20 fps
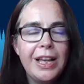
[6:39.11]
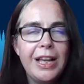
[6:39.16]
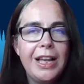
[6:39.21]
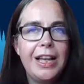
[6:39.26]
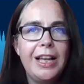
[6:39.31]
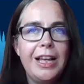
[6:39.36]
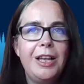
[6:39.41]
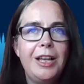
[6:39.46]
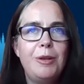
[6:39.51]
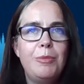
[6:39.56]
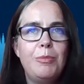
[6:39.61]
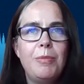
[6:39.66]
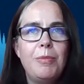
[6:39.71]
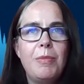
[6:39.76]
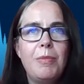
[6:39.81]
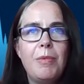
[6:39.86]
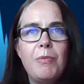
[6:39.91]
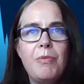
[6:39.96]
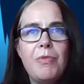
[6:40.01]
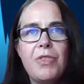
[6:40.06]

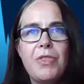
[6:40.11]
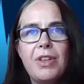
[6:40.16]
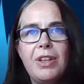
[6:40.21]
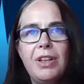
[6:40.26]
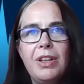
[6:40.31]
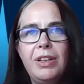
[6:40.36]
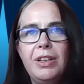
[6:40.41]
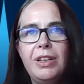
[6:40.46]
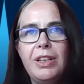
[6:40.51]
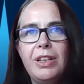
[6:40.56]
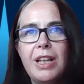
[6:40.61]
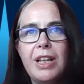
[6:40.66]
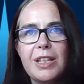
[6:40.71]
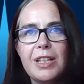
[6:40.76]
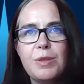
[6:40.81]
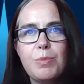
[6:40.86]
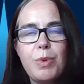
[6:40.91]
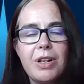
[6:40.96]
The last